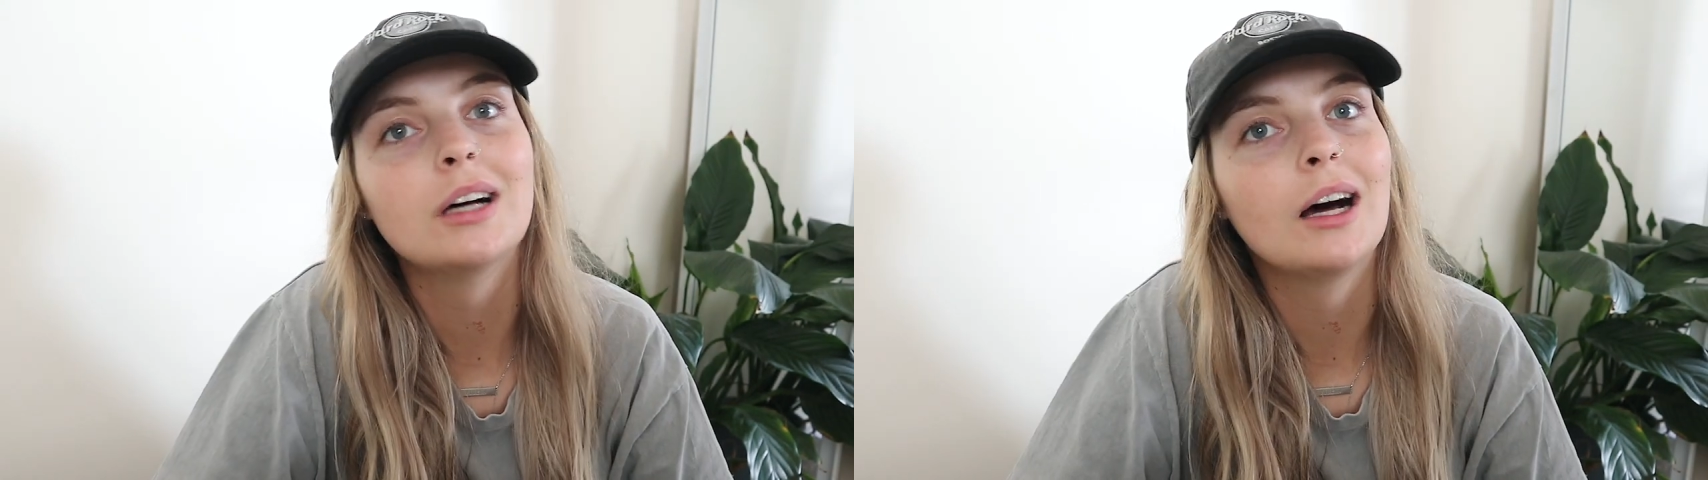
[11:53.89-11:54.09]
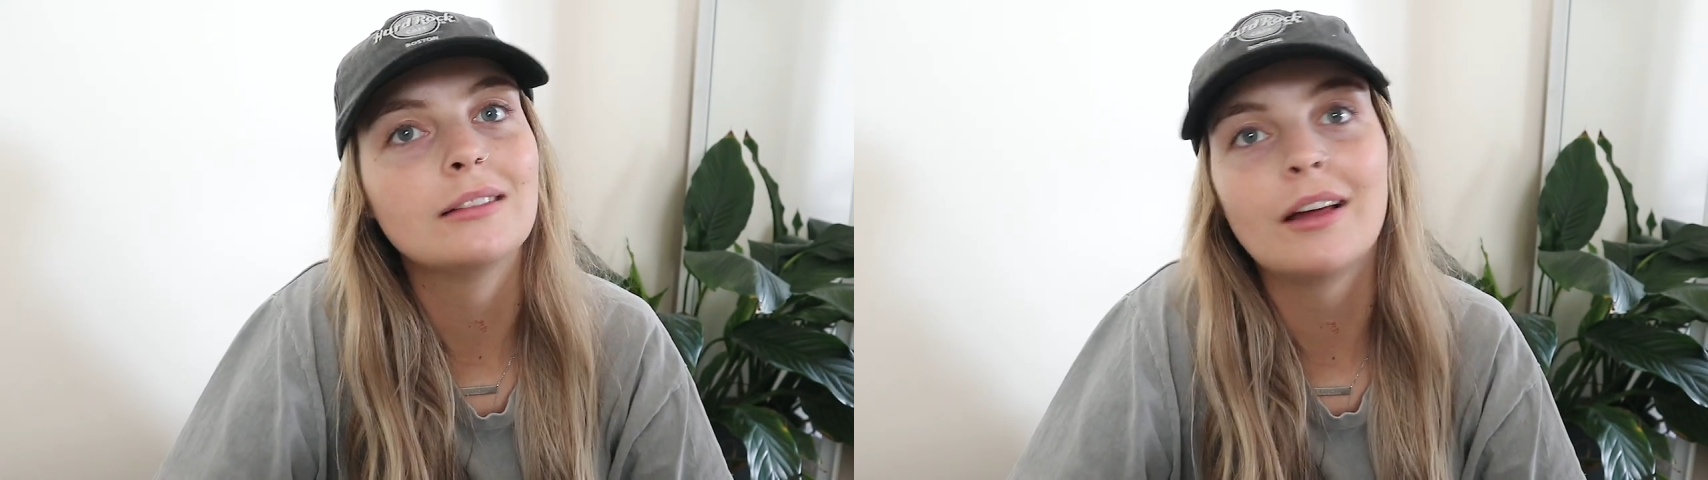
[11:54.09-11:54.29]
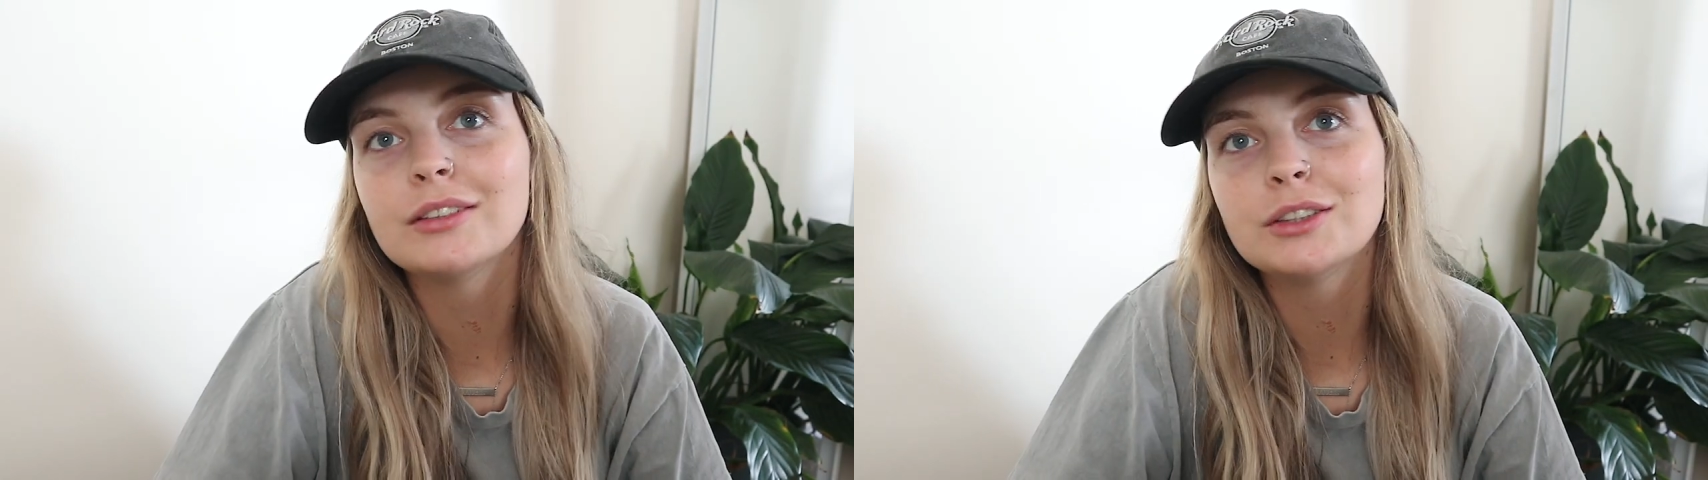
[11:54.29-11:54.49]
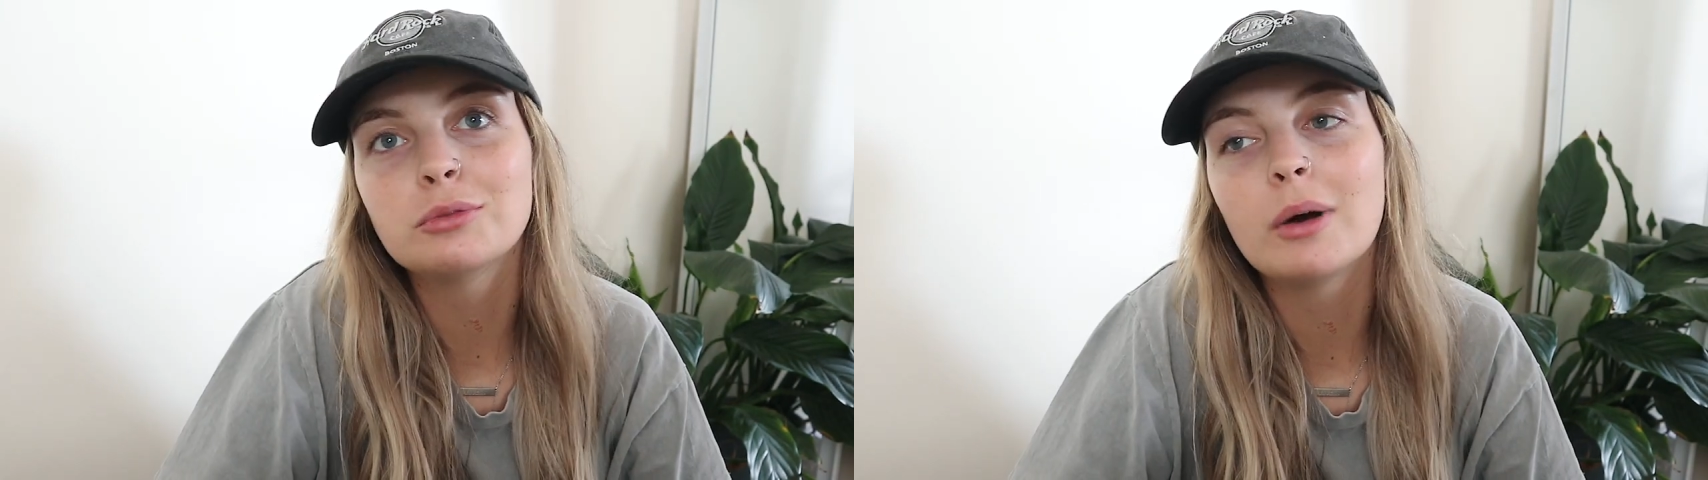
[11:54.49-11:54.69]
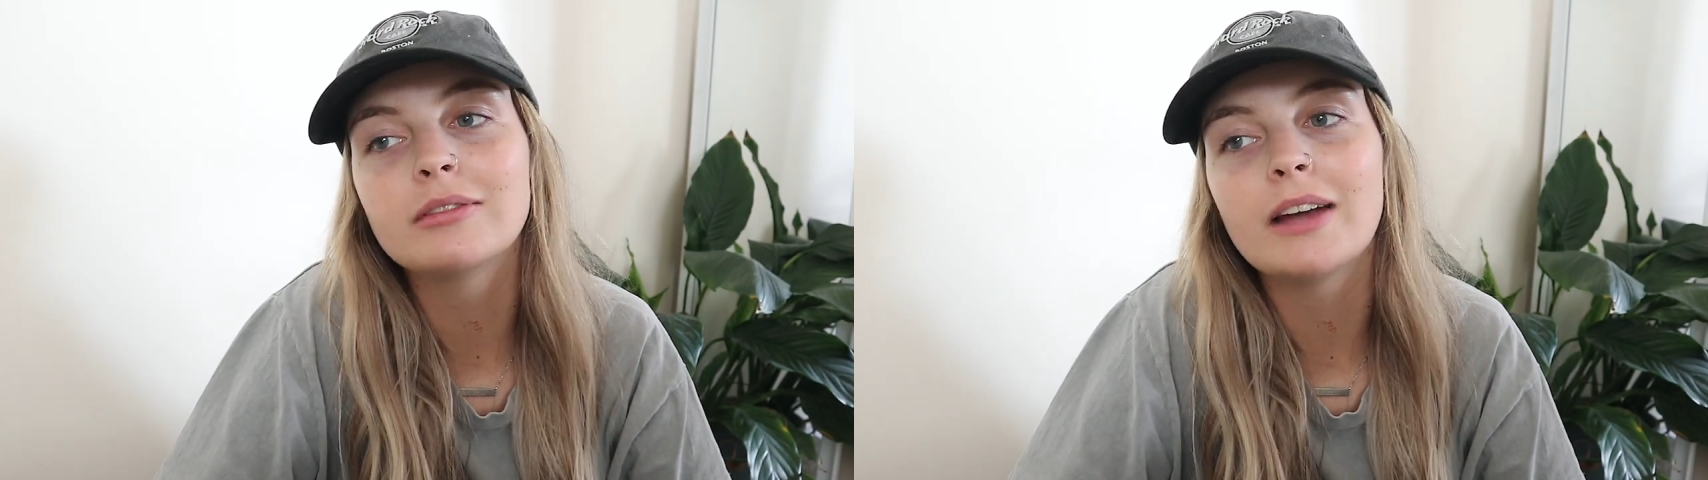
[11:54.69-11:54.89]
11 to
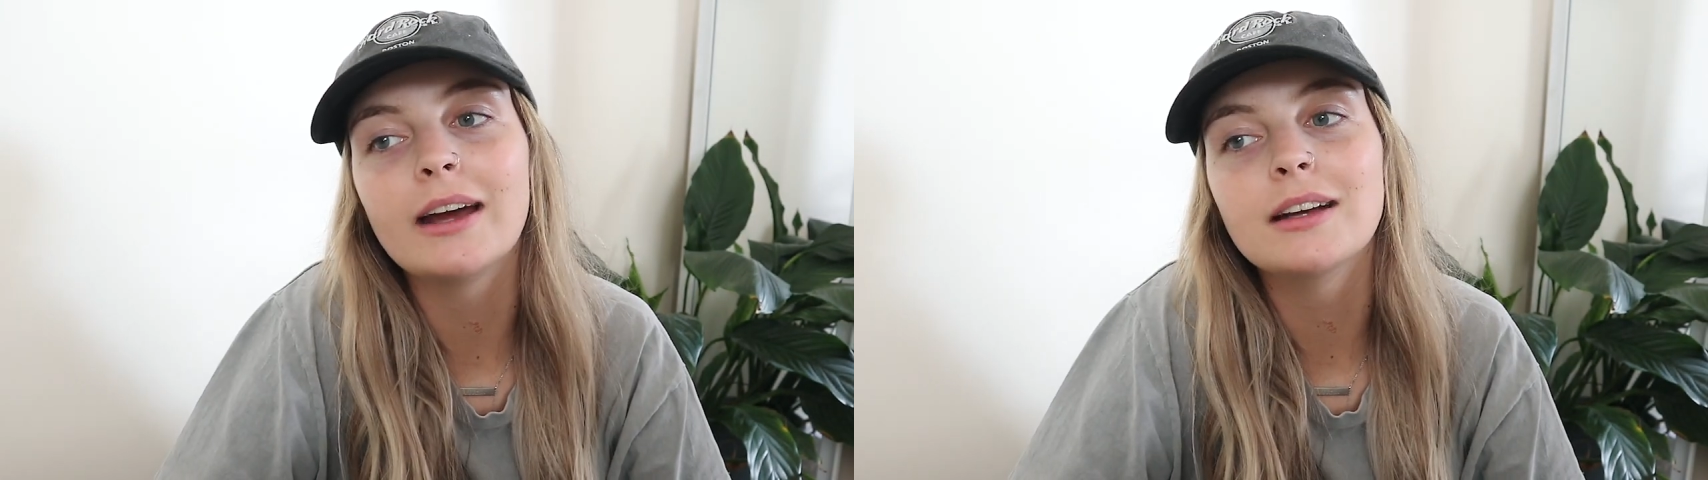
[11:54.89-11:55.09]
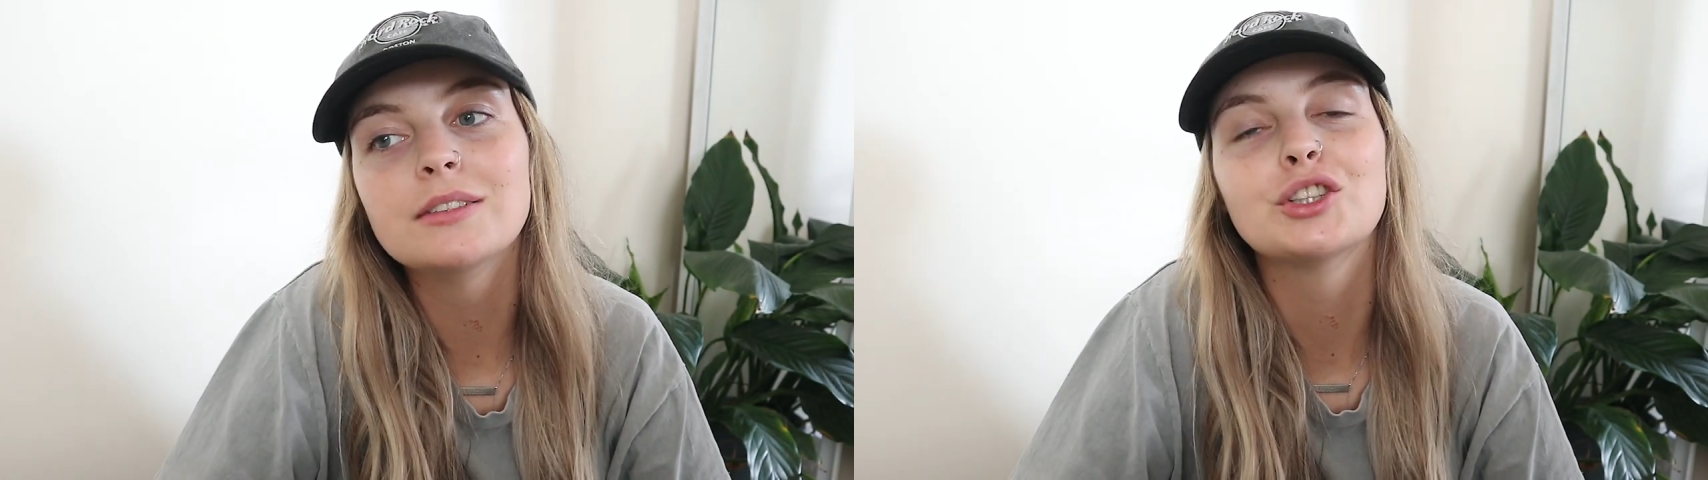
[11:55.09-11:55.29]
12 days